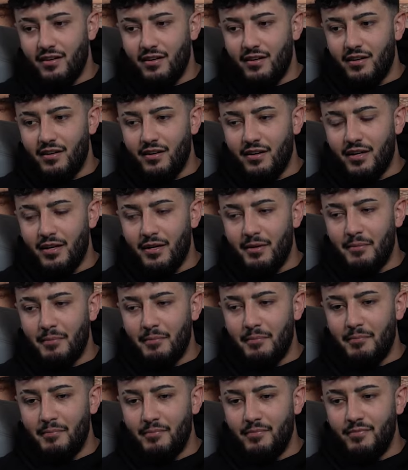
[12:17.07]

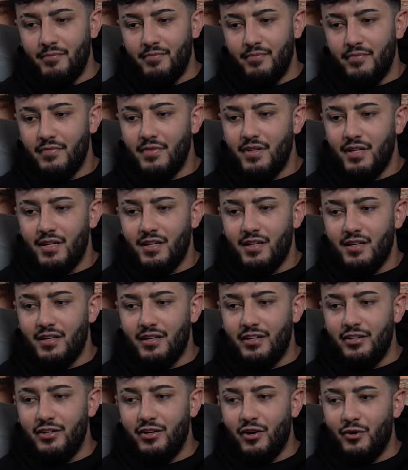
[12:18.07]
Um,
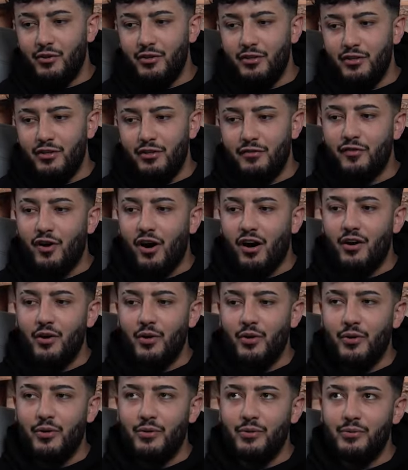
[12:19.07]
you know, you've got
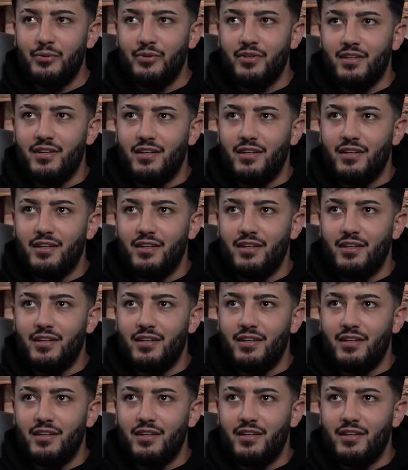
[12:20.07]
to,